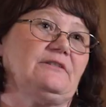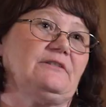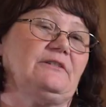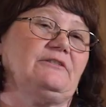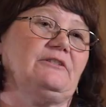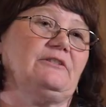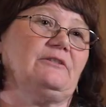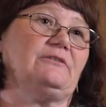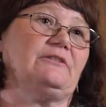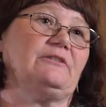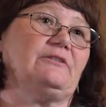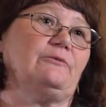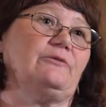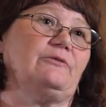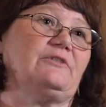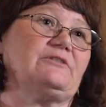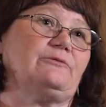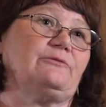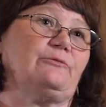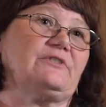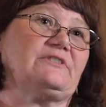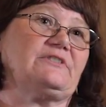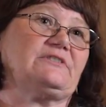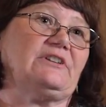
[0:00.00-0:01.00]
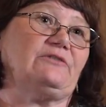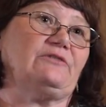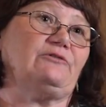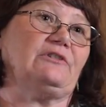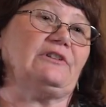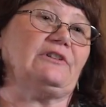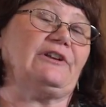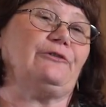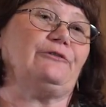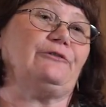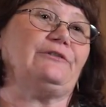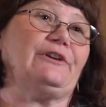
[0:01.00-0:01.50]
and then we received a
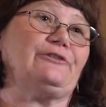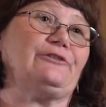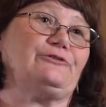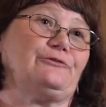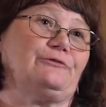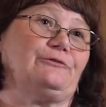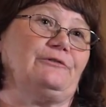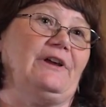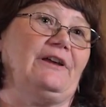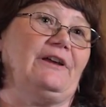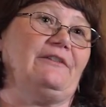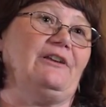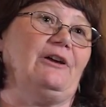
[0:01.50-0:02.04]
letter yesterday